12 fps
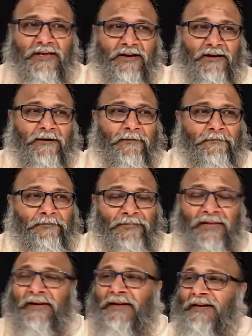there.
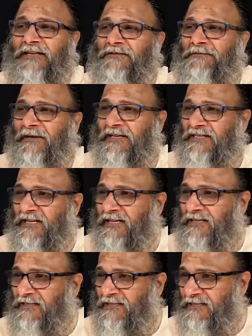In its
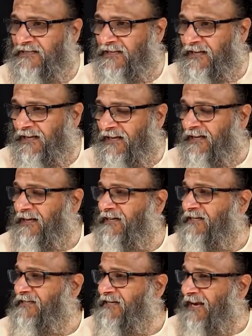presence, in
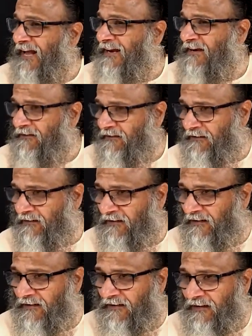its light
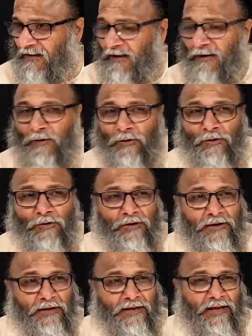alone,
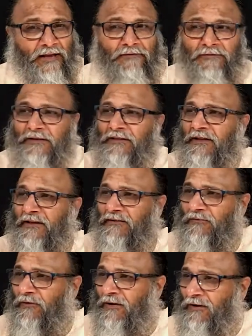everything
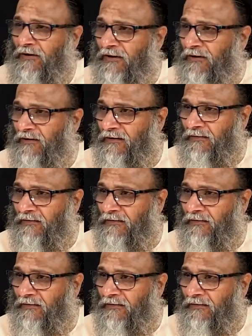is going on.